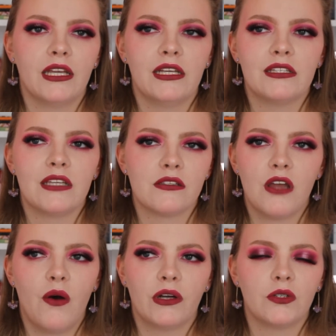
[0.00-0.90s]
And he says,
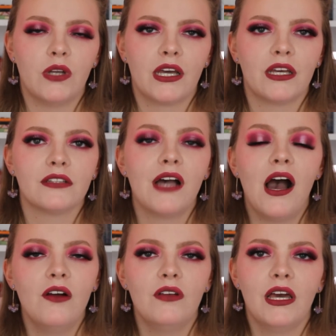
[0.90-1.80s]
no, I don't like it. I was like,
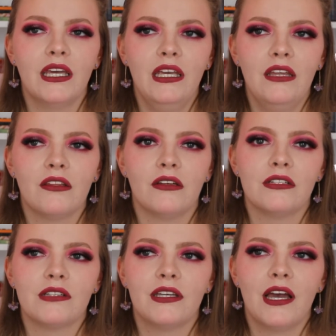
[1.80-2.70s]
I don't like it either. And
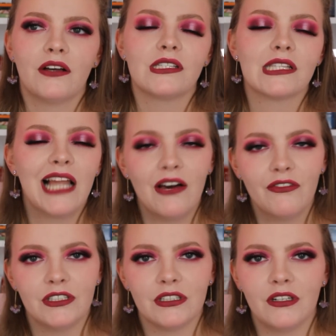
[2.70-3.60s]
he's like, yeah, because it's
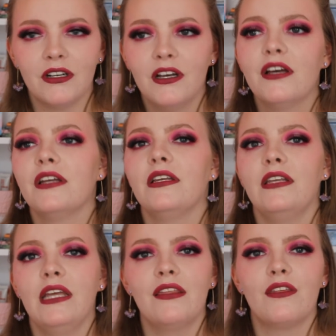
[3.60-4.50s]
lavender.
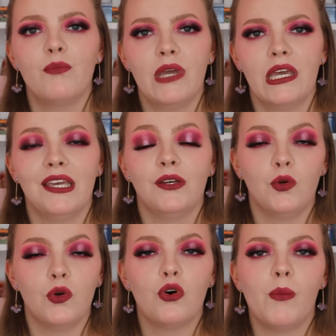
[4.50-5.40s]
Neither me
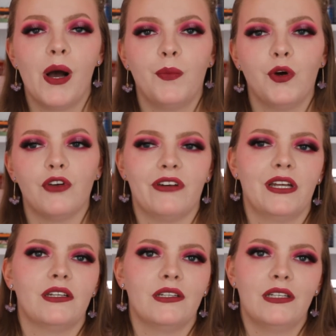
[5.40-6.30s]
nor my
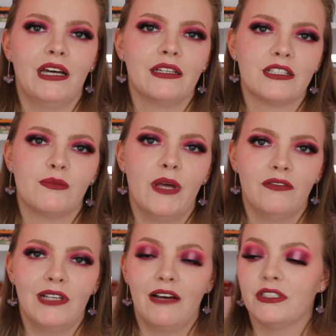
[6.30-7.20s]
boyfriend like the smell
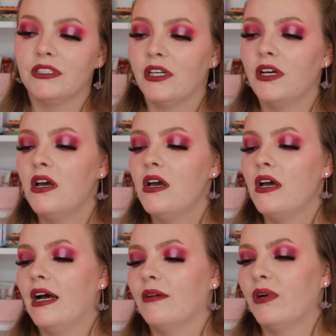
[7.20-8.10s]
of lavender.
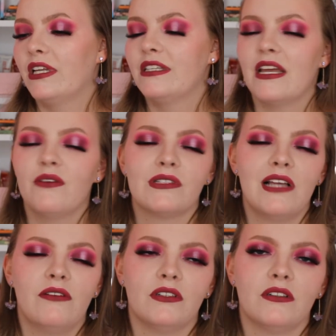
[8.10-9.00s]
And when he said it was
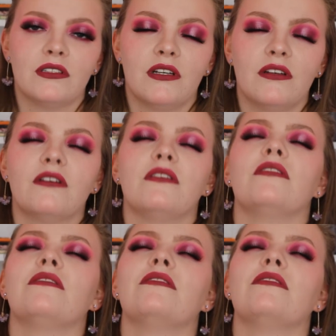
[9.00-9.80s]
lavender, I was like, oh.